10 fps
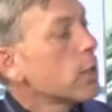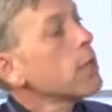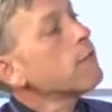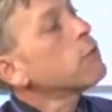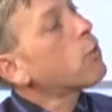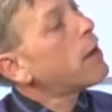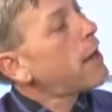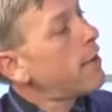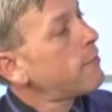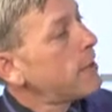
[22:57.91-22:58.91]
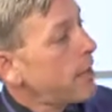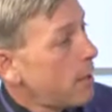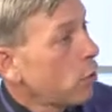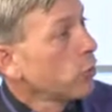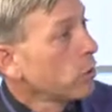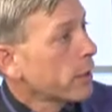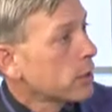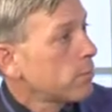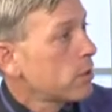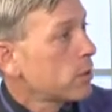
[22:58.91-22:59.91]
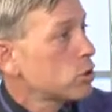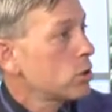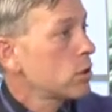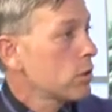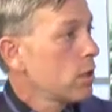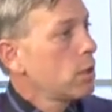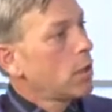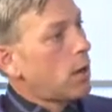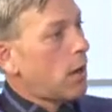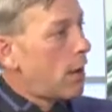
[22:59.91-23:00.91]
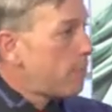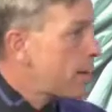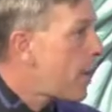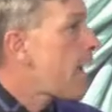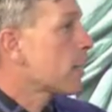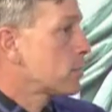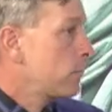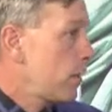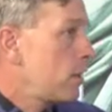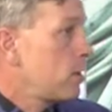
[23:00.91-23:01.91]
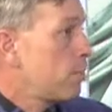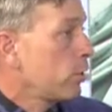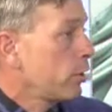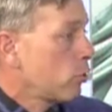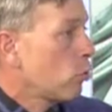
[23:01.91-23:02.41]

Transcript: Even though I haven't held elected positions, I've been active in the political